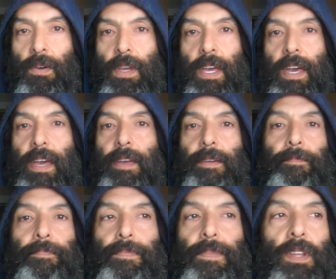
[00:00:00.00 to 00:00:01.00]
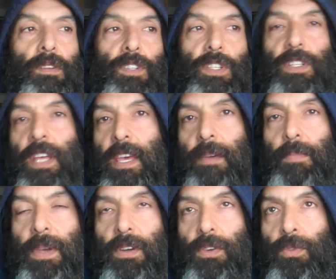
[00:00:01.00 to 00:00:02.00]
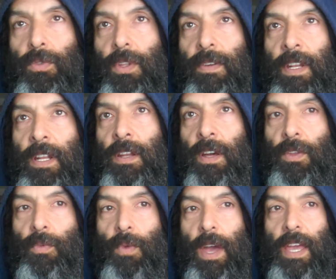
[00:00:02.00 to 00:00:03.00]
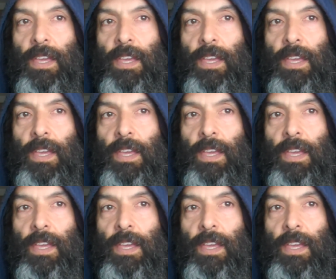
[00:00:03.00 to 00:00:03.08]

Okay, they're just hip and cool in another way,